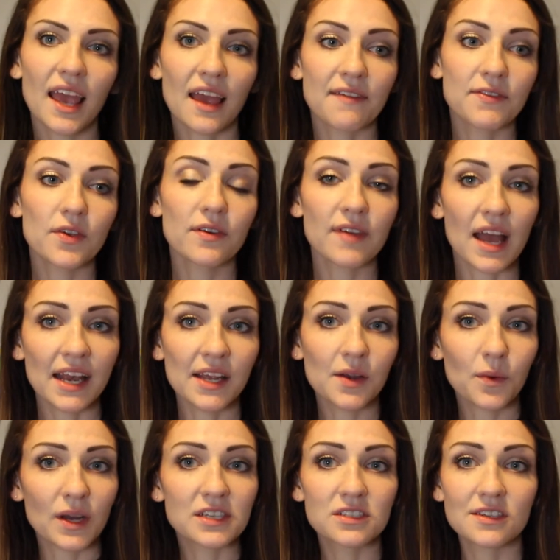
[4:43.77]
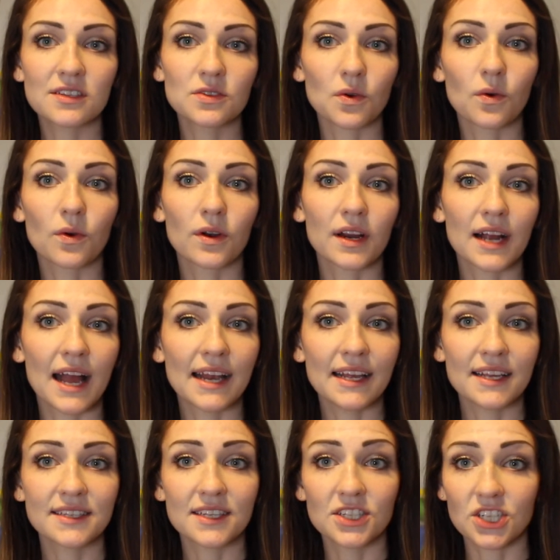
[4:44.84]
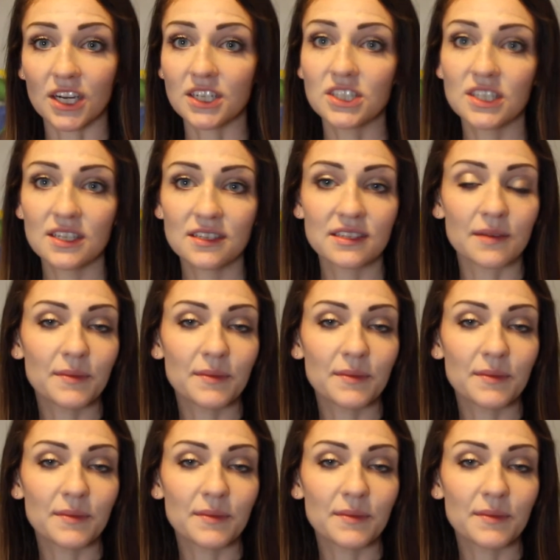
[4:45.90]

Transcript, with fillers: If you have any questions or any suggestions,